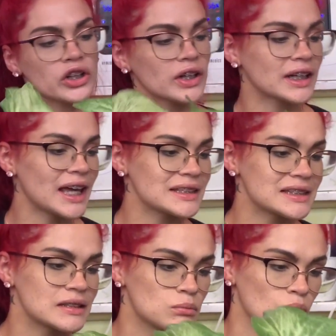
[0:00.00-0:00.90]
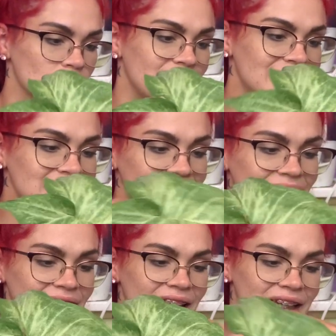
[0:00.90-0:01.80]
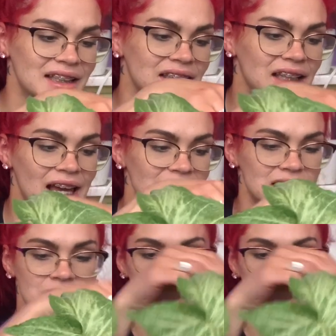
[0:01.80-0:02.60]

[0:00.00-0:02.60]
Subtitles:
it gets, the more leggy it can get.